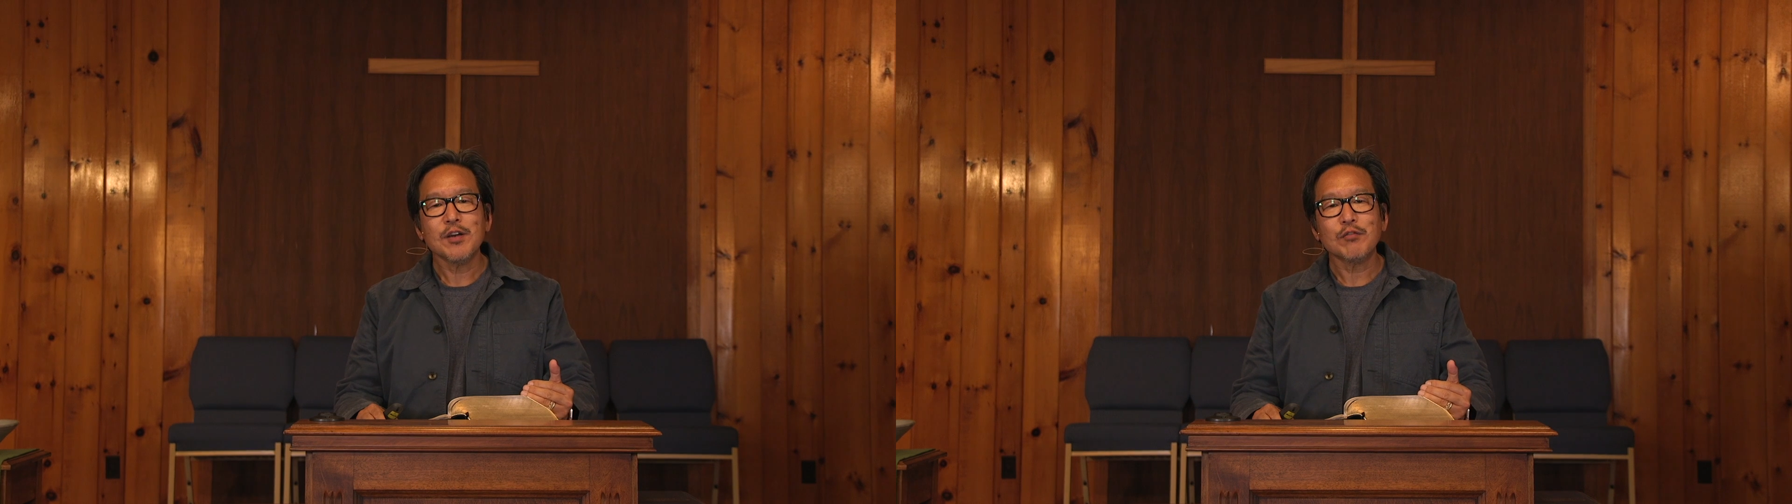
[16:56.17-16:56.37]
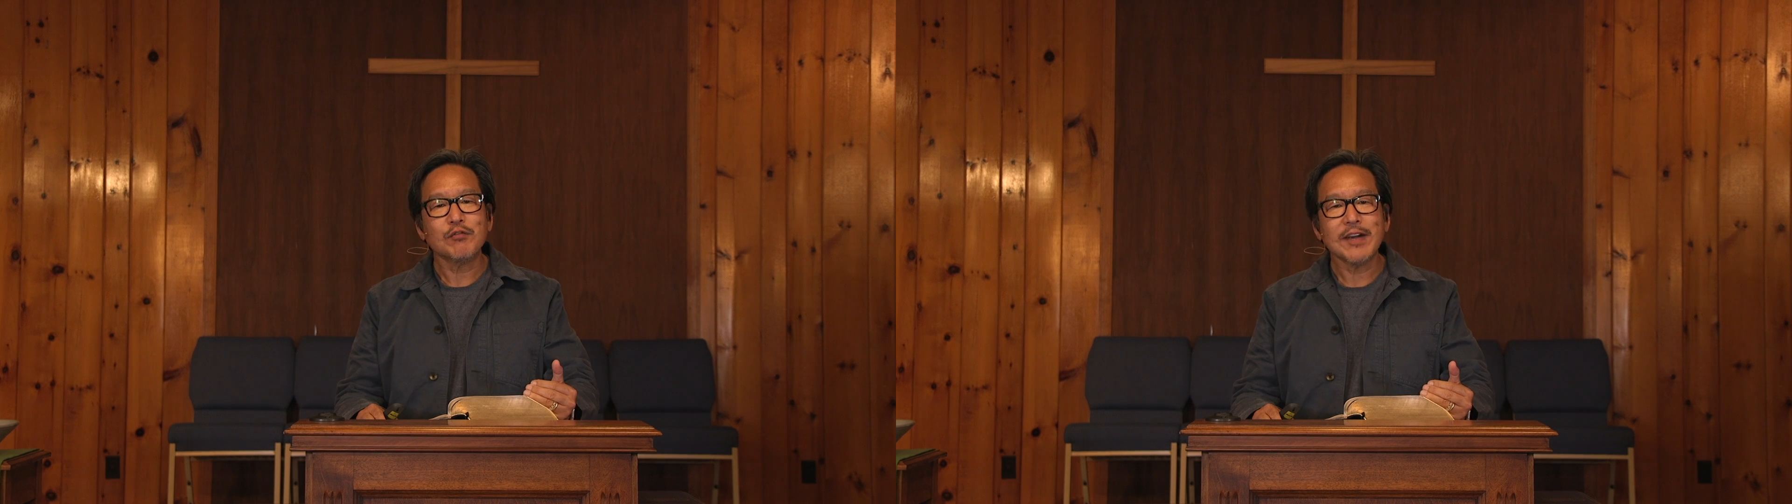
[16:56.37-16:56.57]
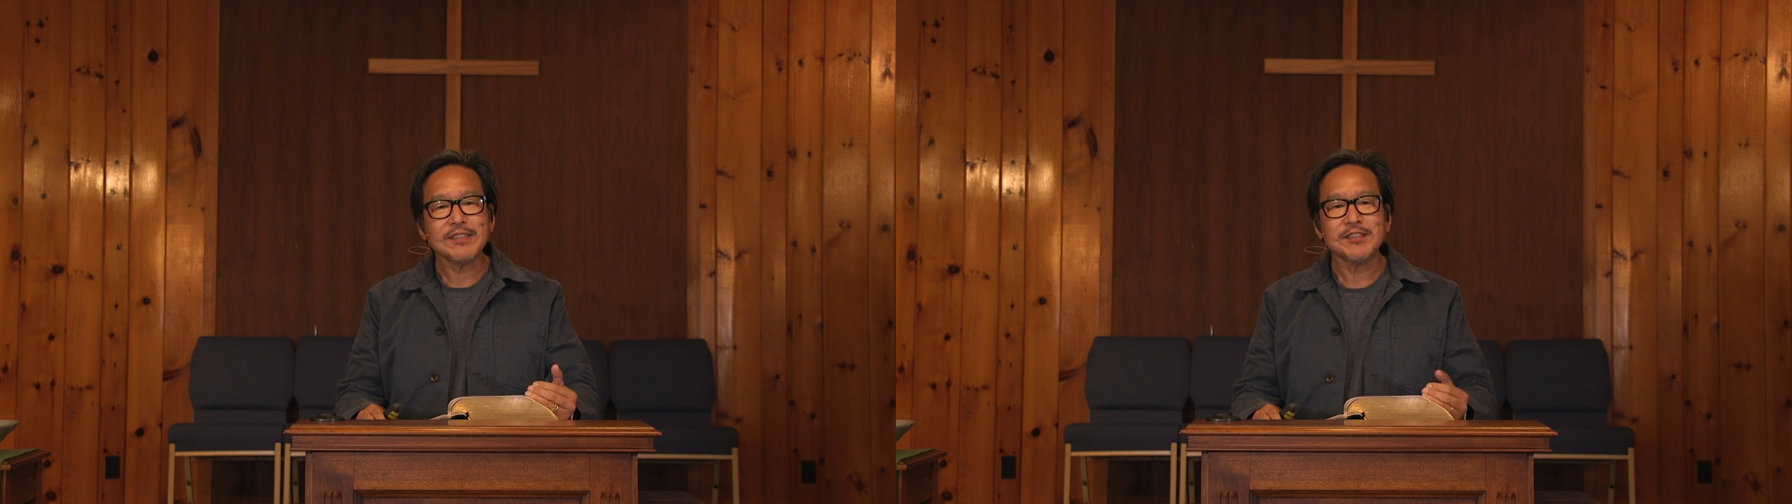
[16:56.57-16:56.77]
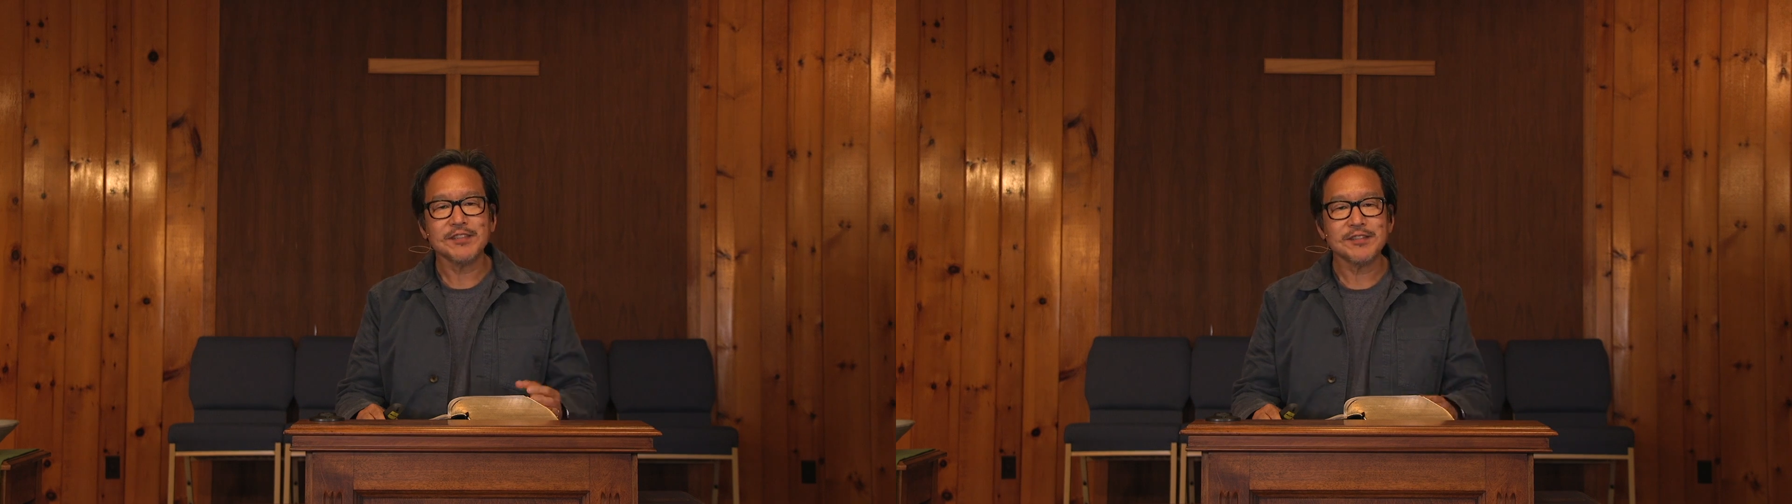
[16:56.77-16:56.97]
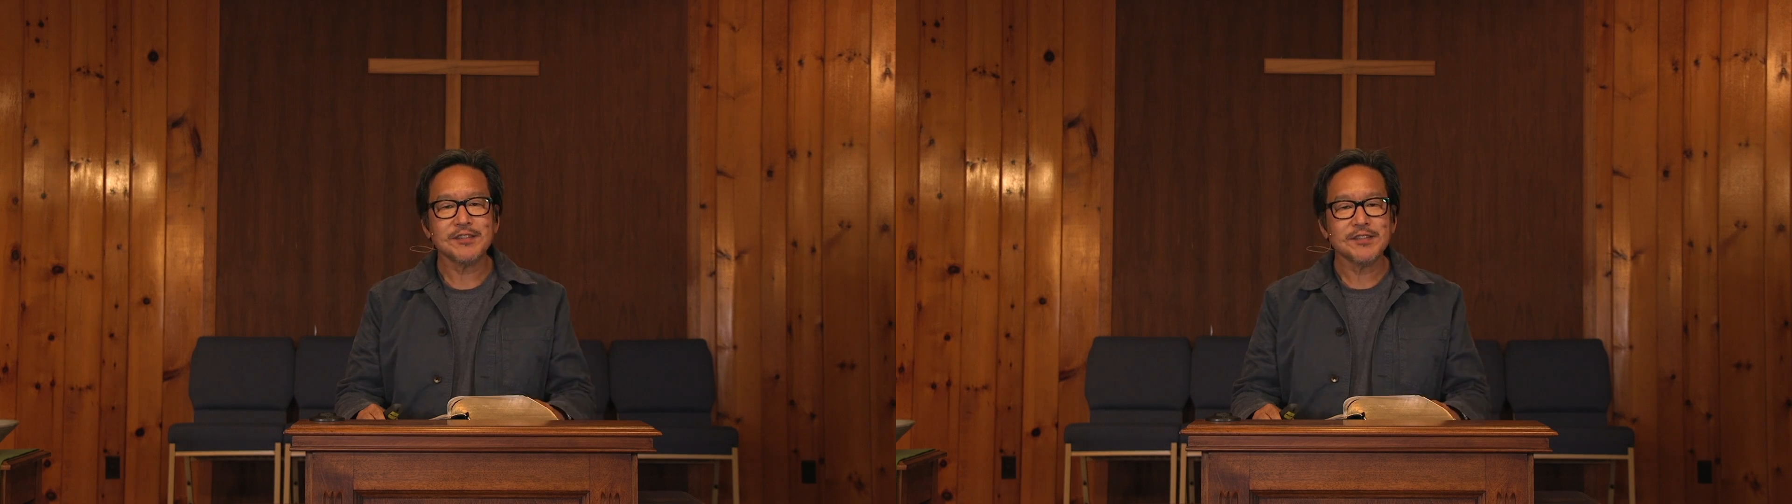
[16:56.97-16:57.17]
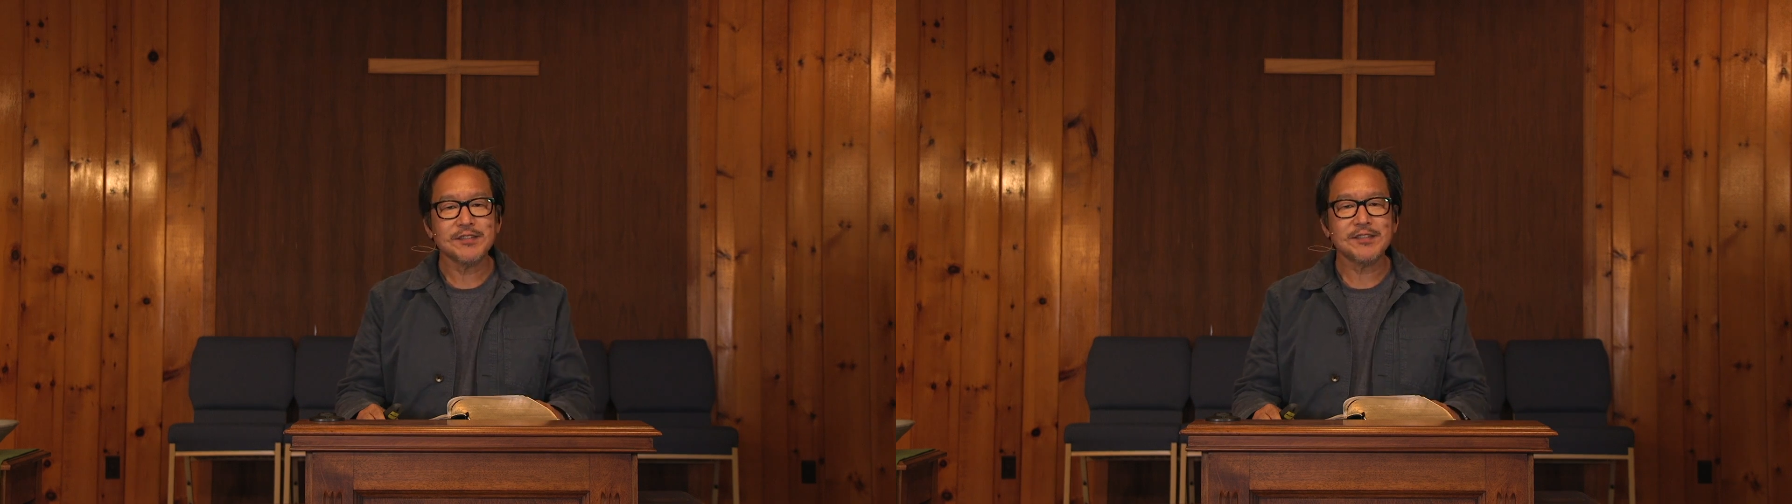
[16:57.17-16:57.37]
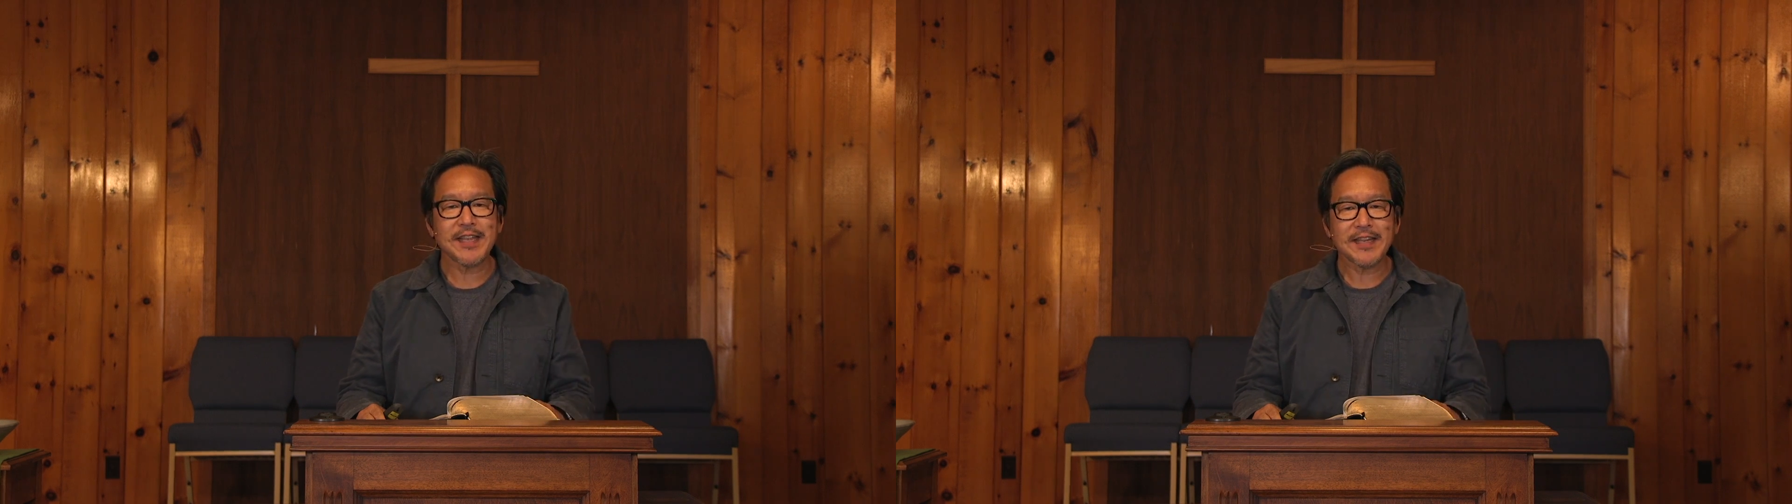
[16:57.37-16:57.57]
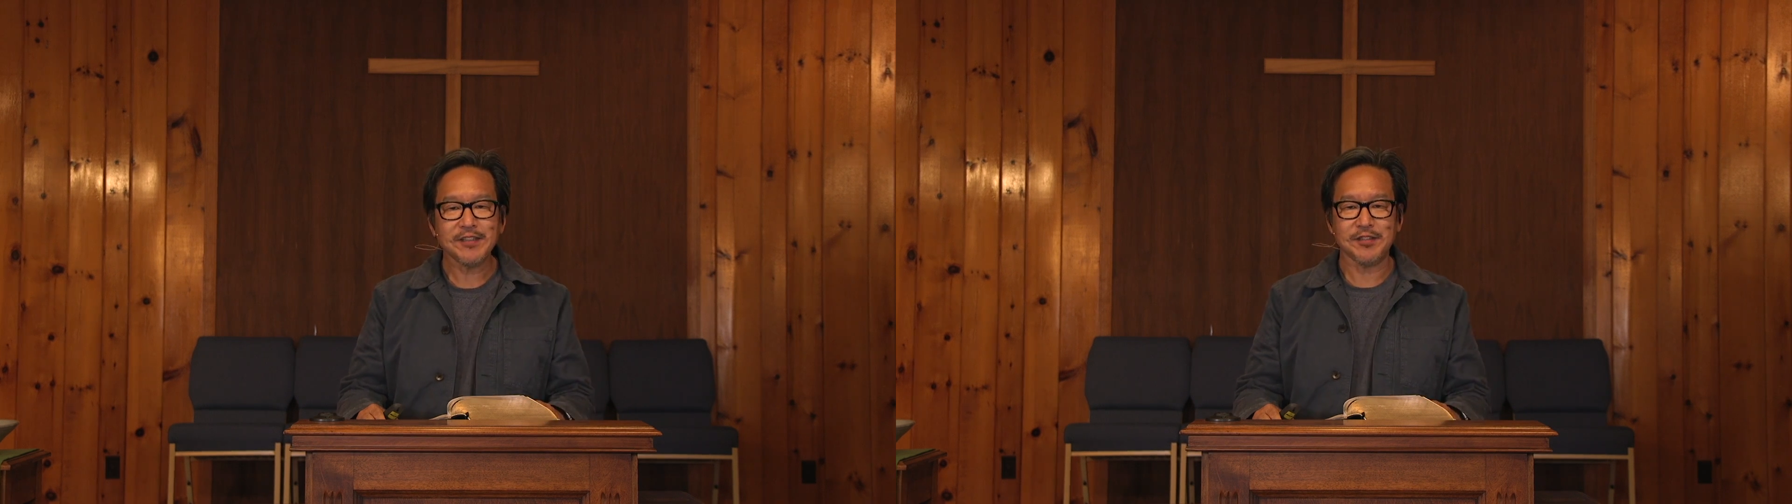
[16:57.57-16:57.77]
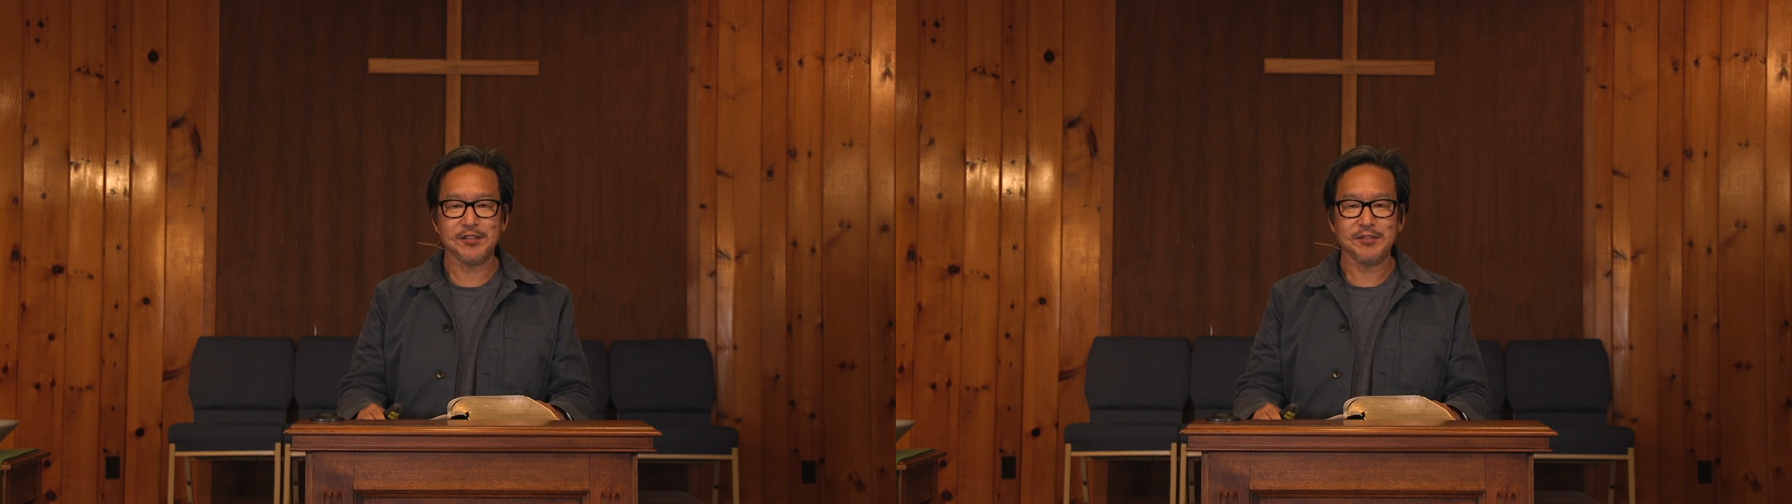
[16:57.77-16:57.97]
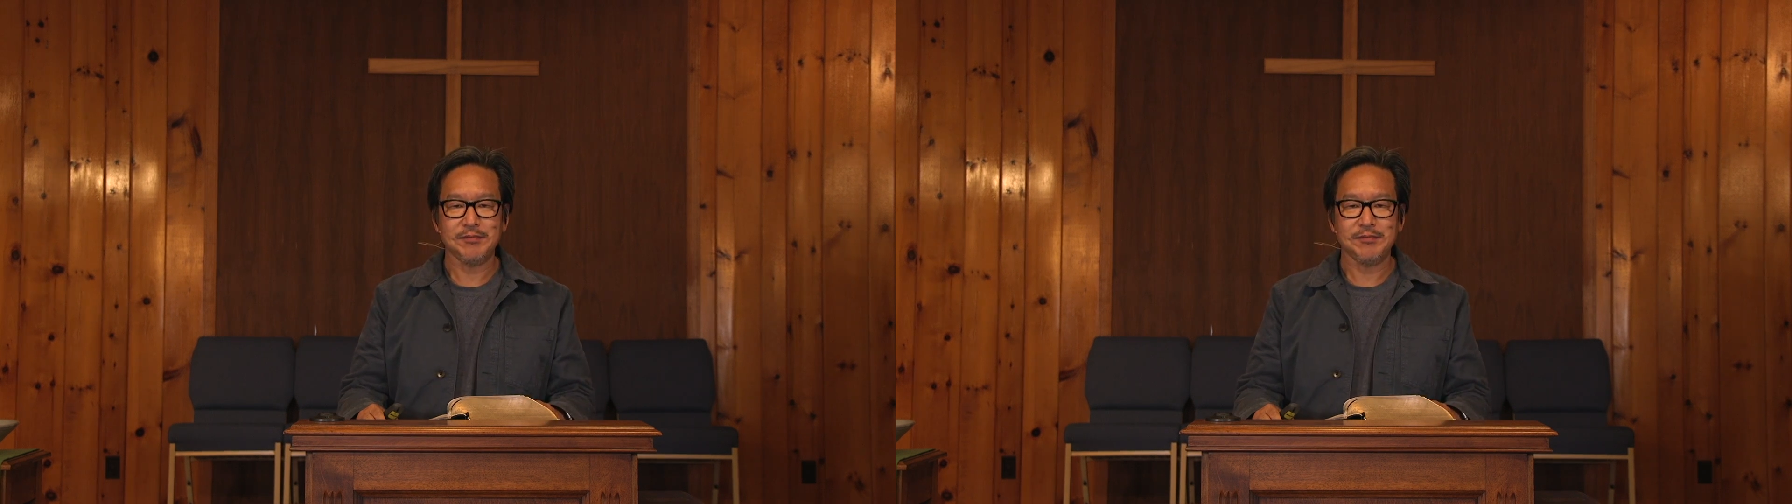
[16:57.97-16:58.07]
righteous standard.